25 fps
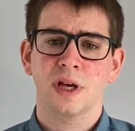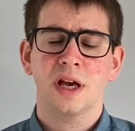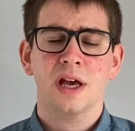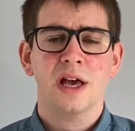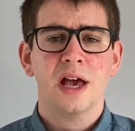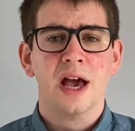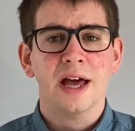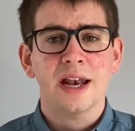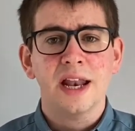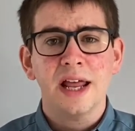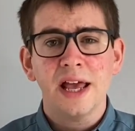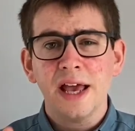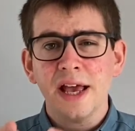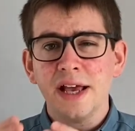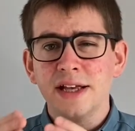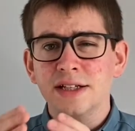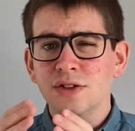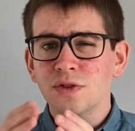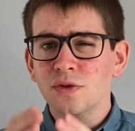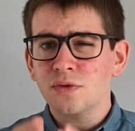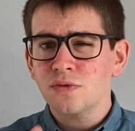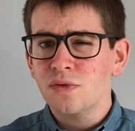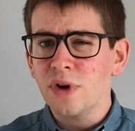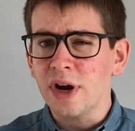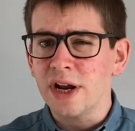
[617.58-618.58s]
And here's
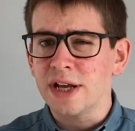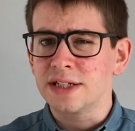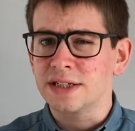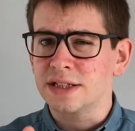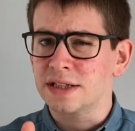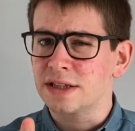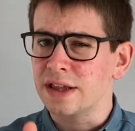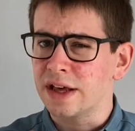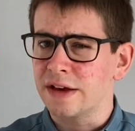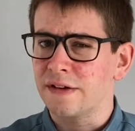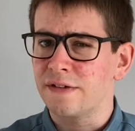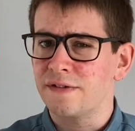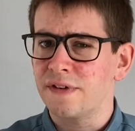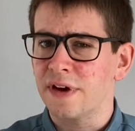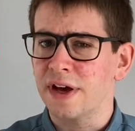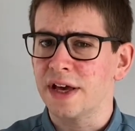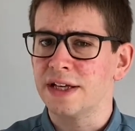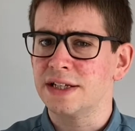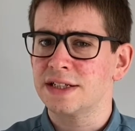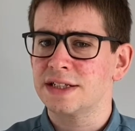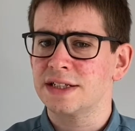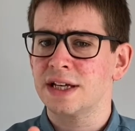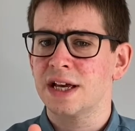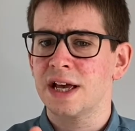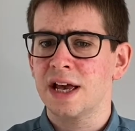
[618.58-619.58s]
the risk they
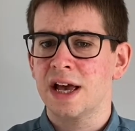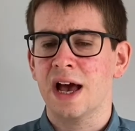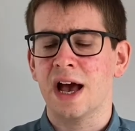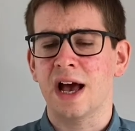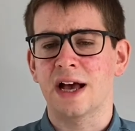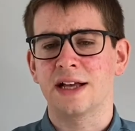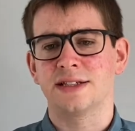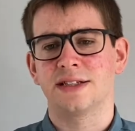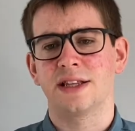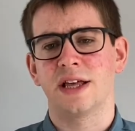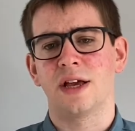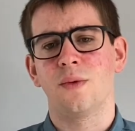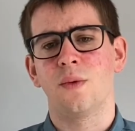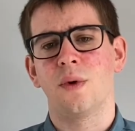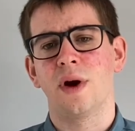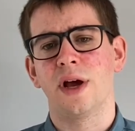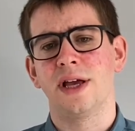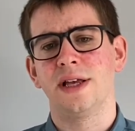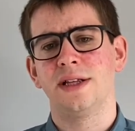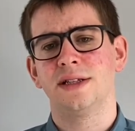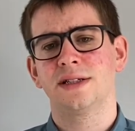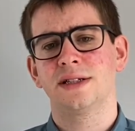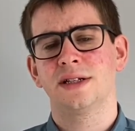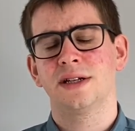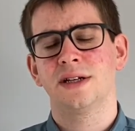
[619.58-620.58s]
face as they
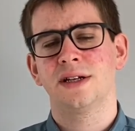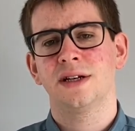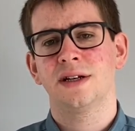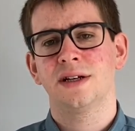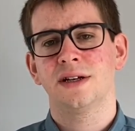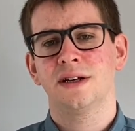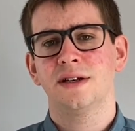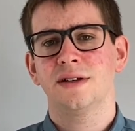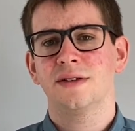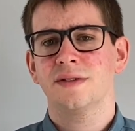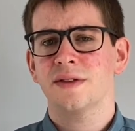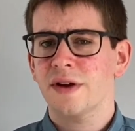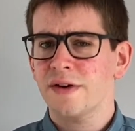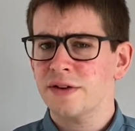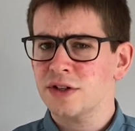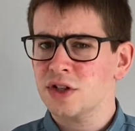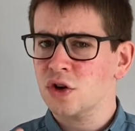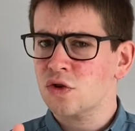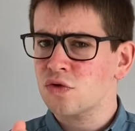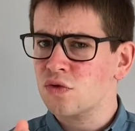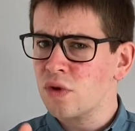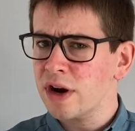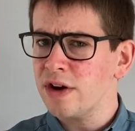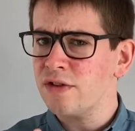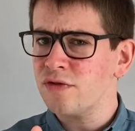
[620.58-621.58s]
wait. There is a
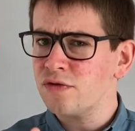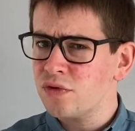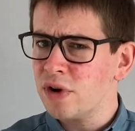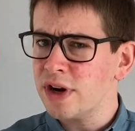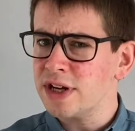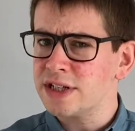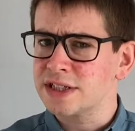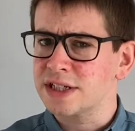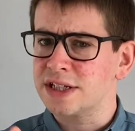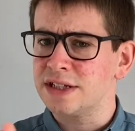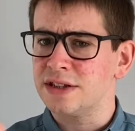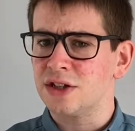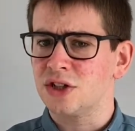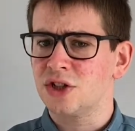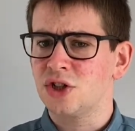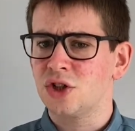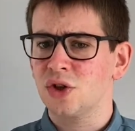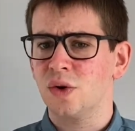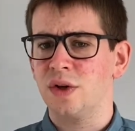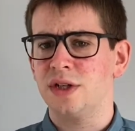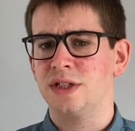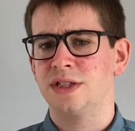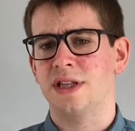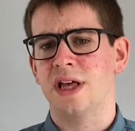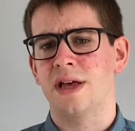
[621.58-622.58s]
great risk in the
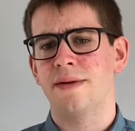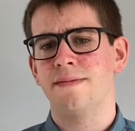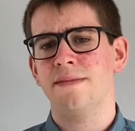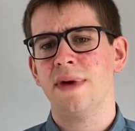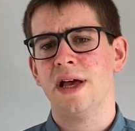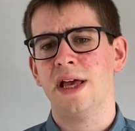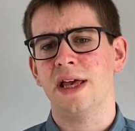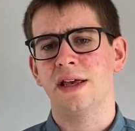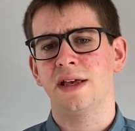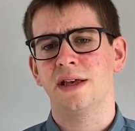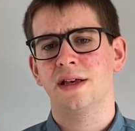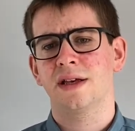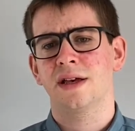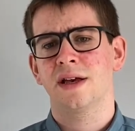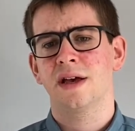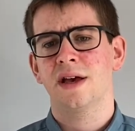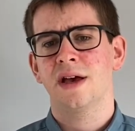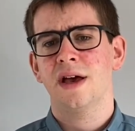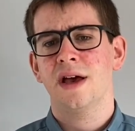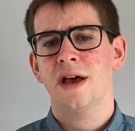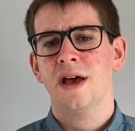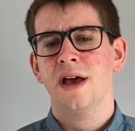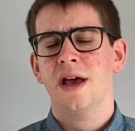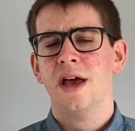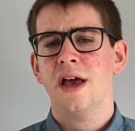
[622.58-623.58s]
choice they make.
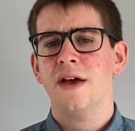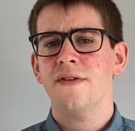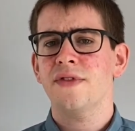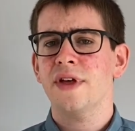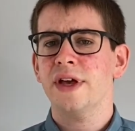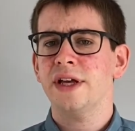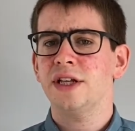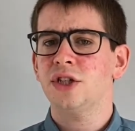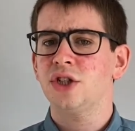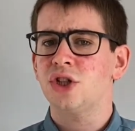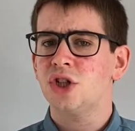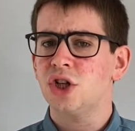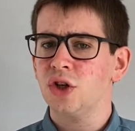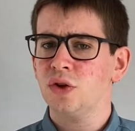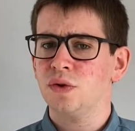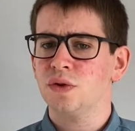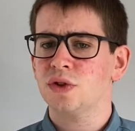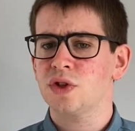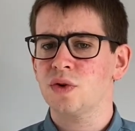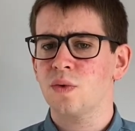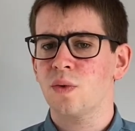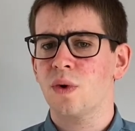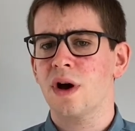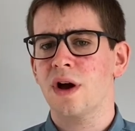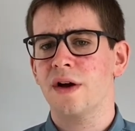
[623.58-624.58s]
If they choose
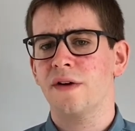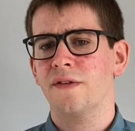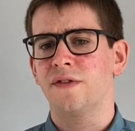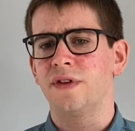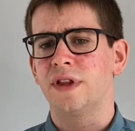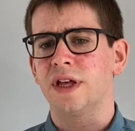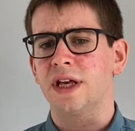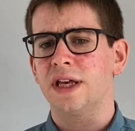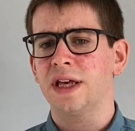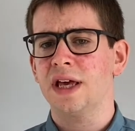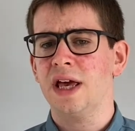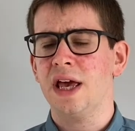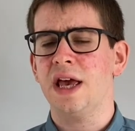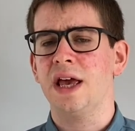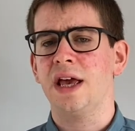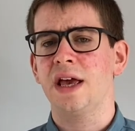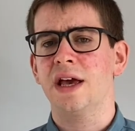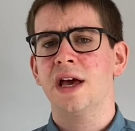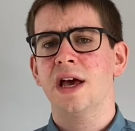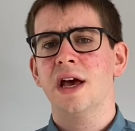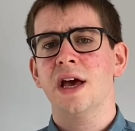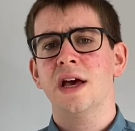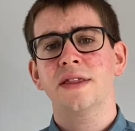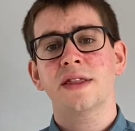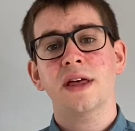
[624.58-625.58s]
to work for the king,
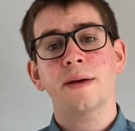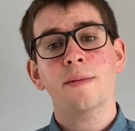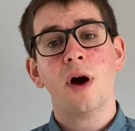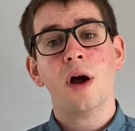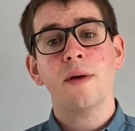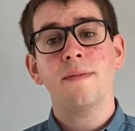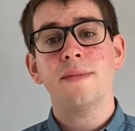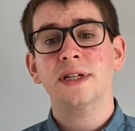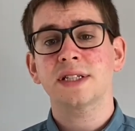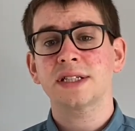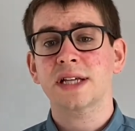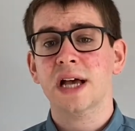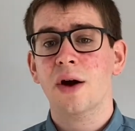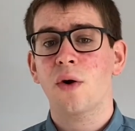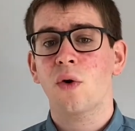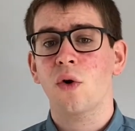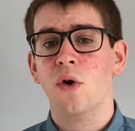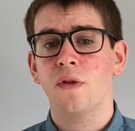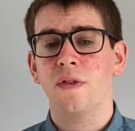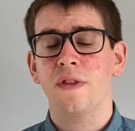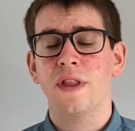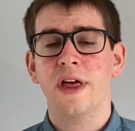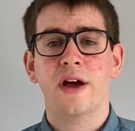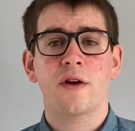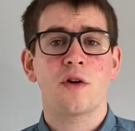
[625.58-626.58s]
they might miss out
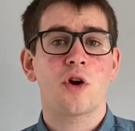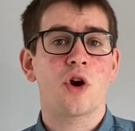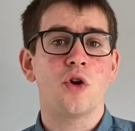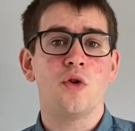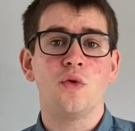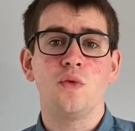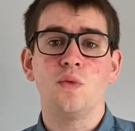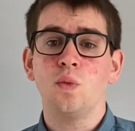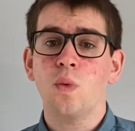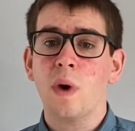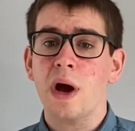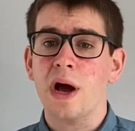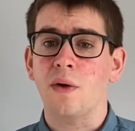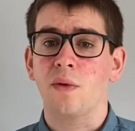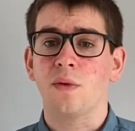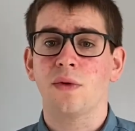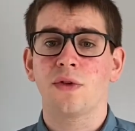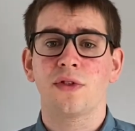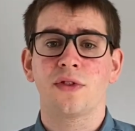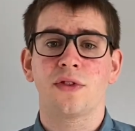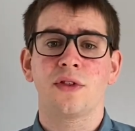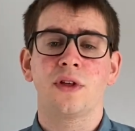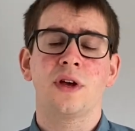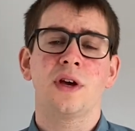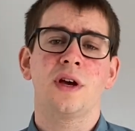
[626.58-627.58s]
on their own
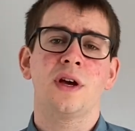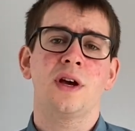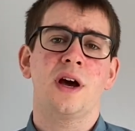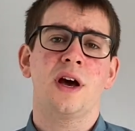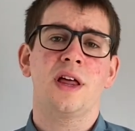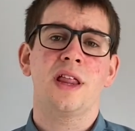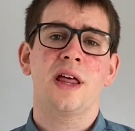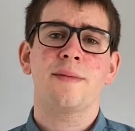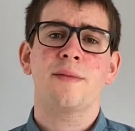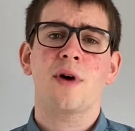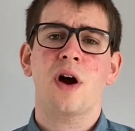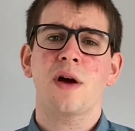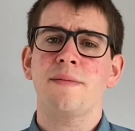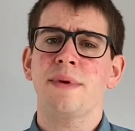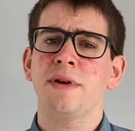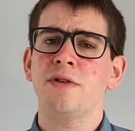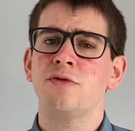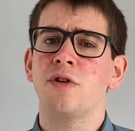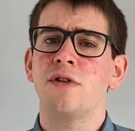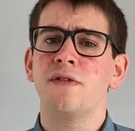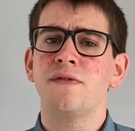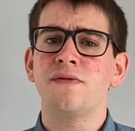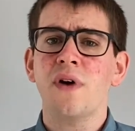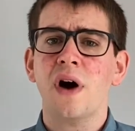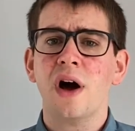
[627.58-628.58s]
wealth, and they might be
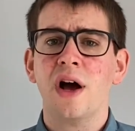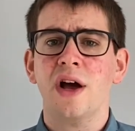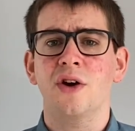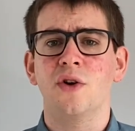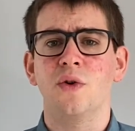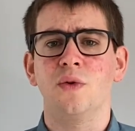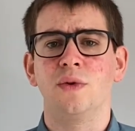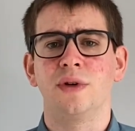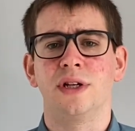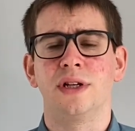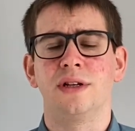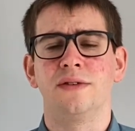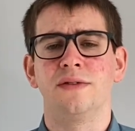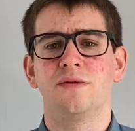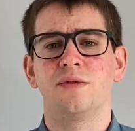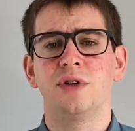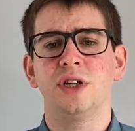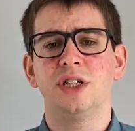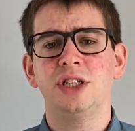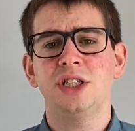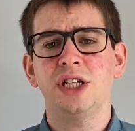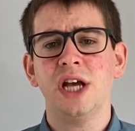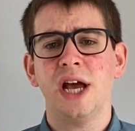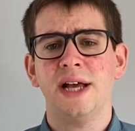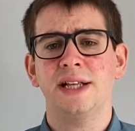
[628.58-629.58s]
reviled and
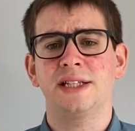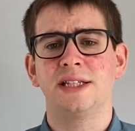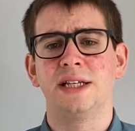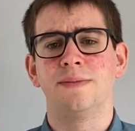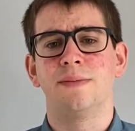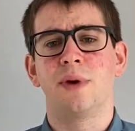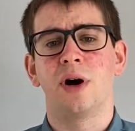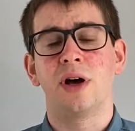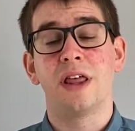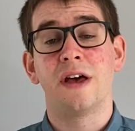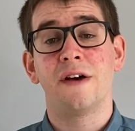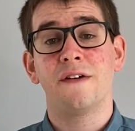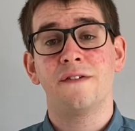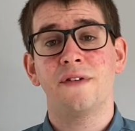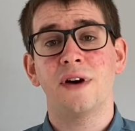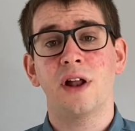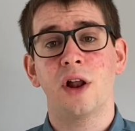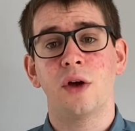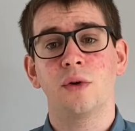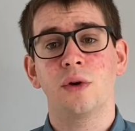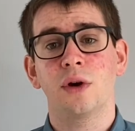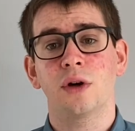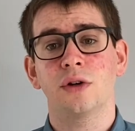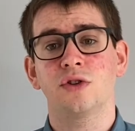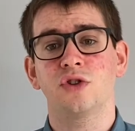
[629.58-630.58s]
rejected by their
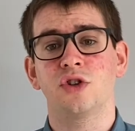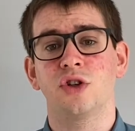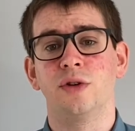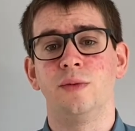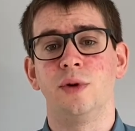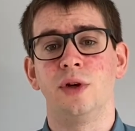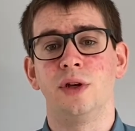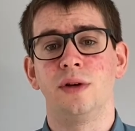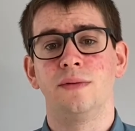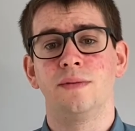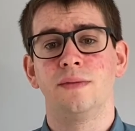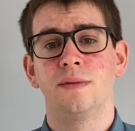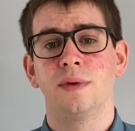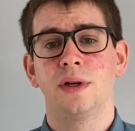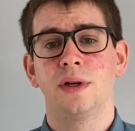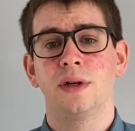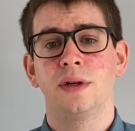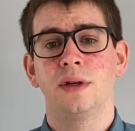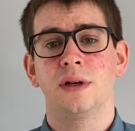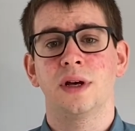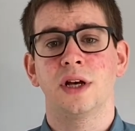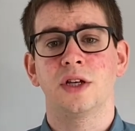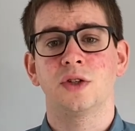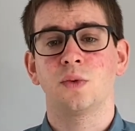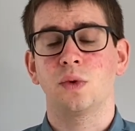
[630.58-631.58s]
fellow countrymen
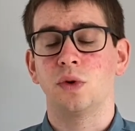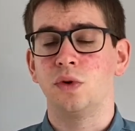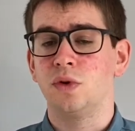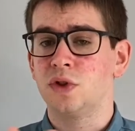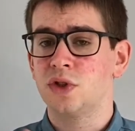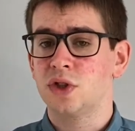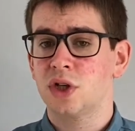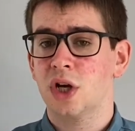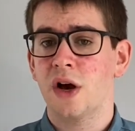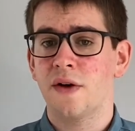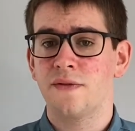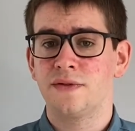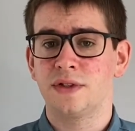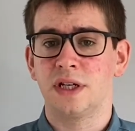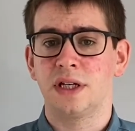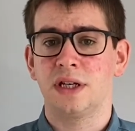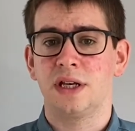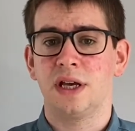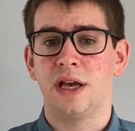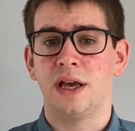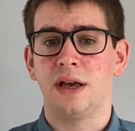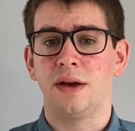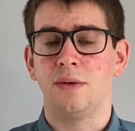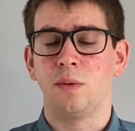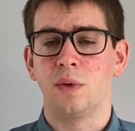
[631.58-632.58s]
as one who serves the
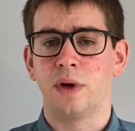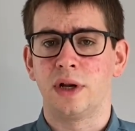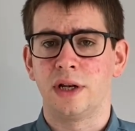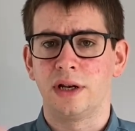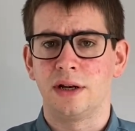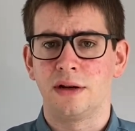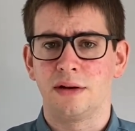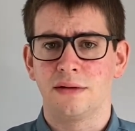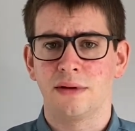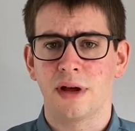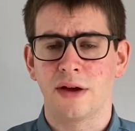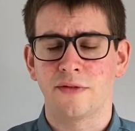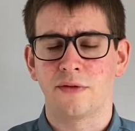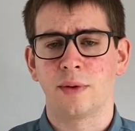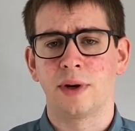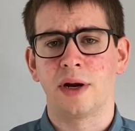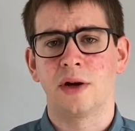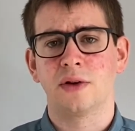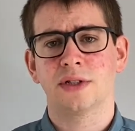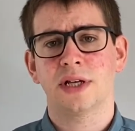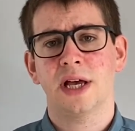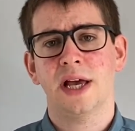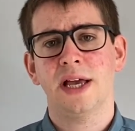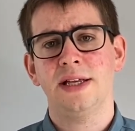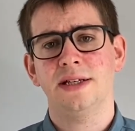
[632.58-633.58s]
king when everyone
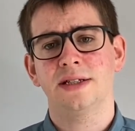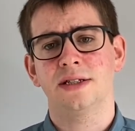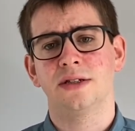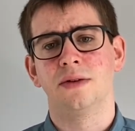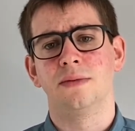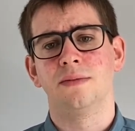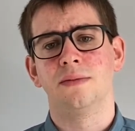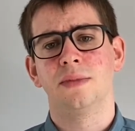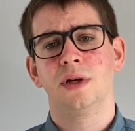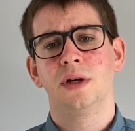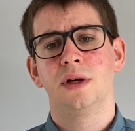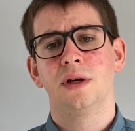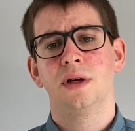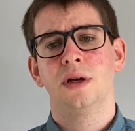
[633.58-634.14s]
else hates them.